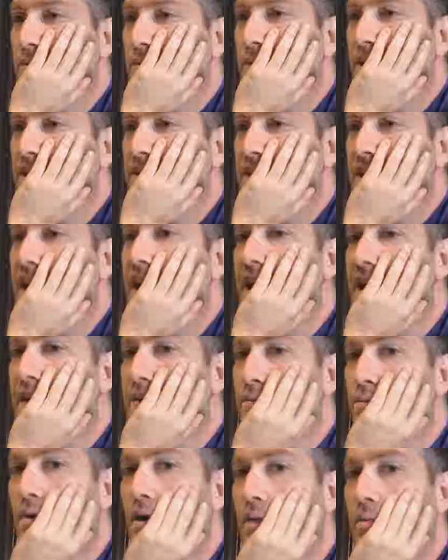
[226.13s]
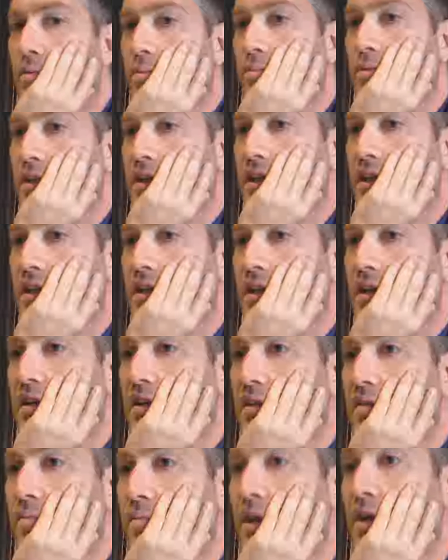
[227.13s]
My dad probably
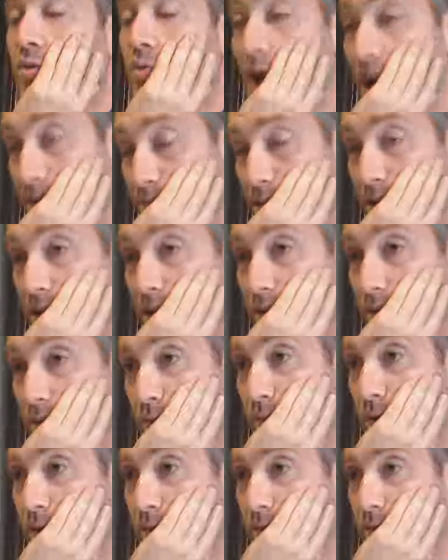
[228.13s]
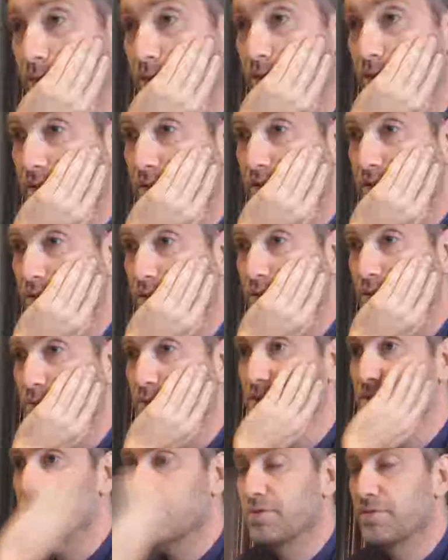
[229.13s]
and my grandpa were probably the
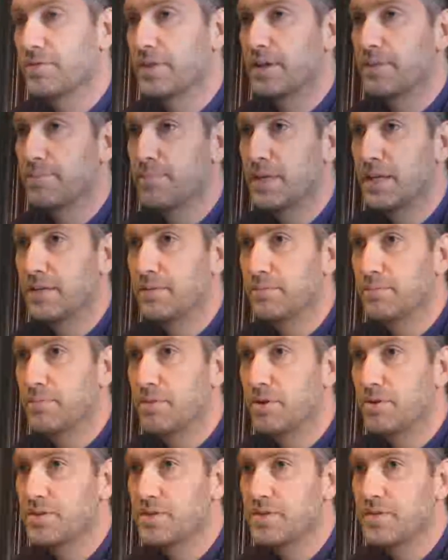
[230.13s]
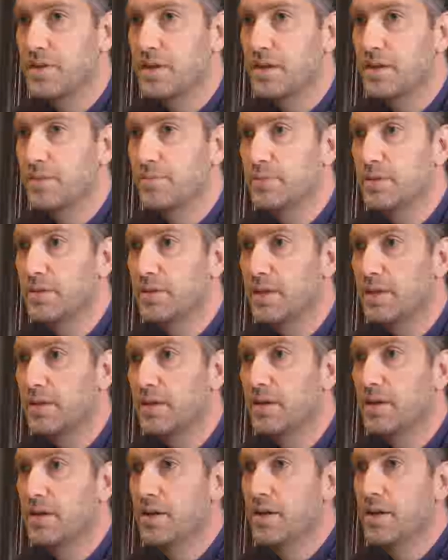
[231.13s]
two sort of like main parts of that. I mean,
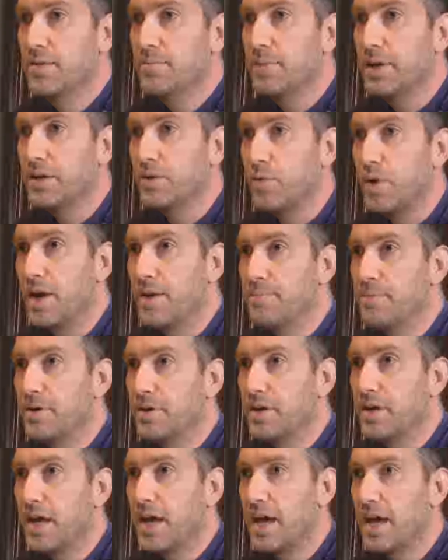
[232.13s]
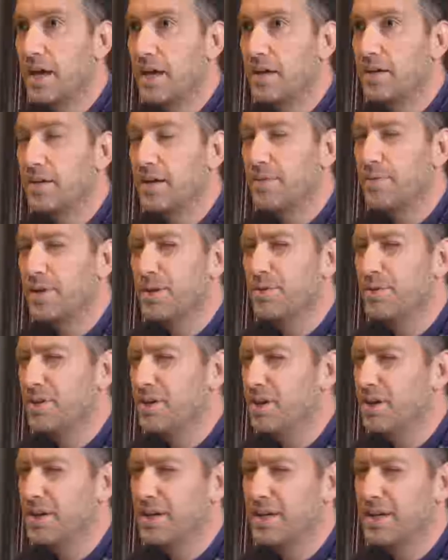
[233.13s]
like my grandpa had,
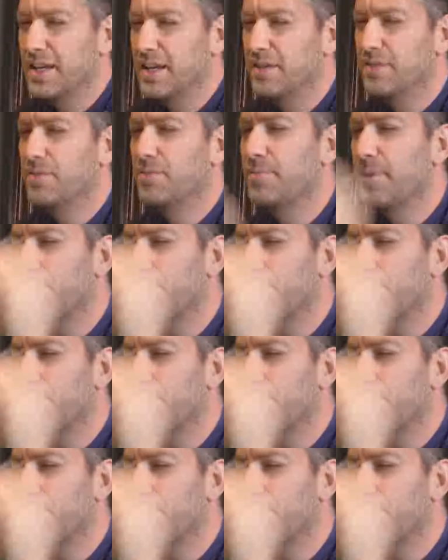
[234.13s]
I can't even